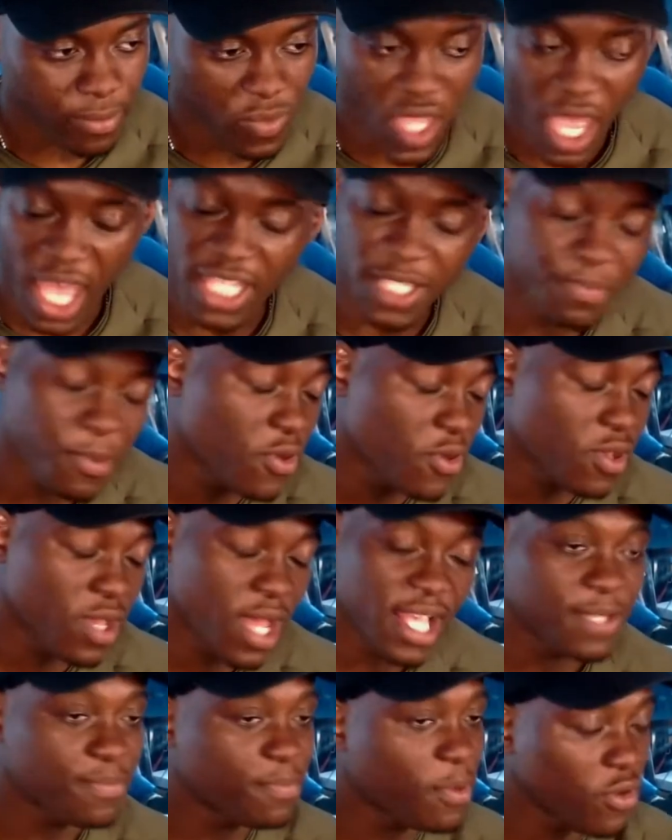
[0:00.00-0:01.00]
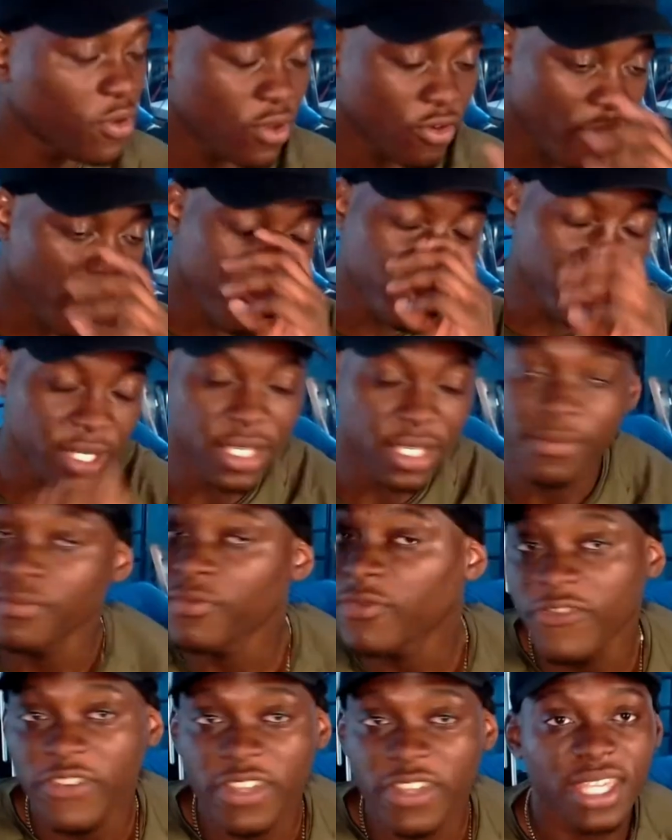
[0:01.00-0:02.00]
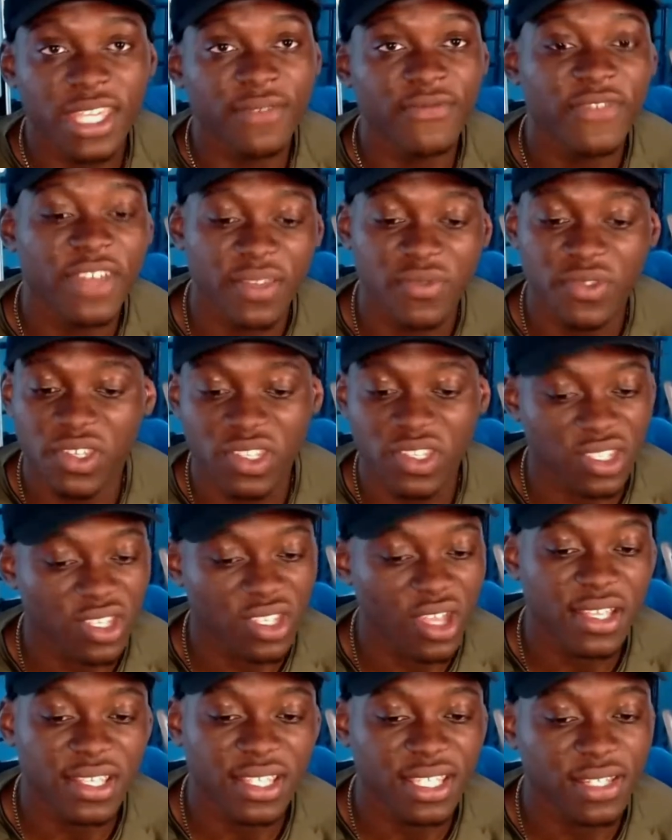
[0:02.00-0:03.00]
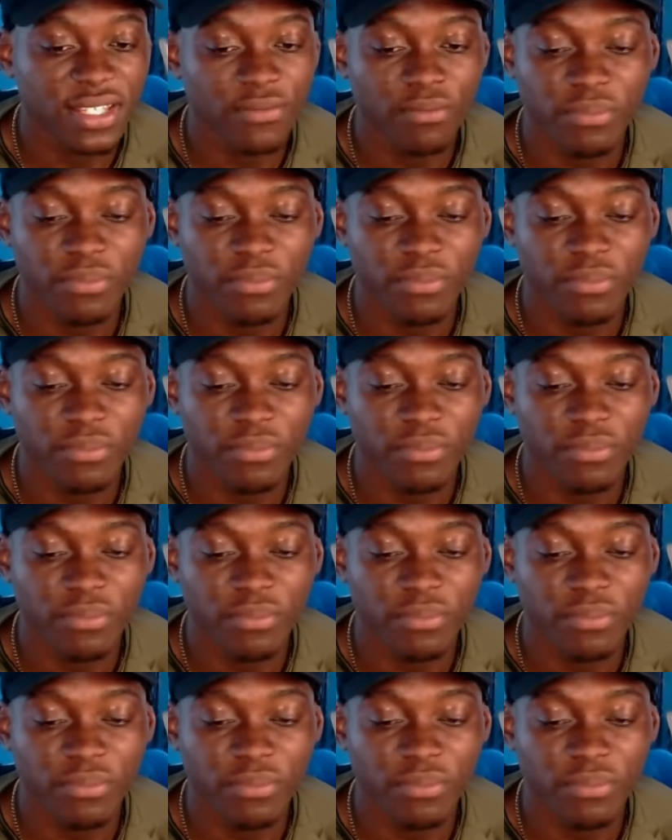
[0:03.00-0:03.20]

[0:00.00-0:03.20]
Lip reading: I spoke crap on him thinking that he was just dancing,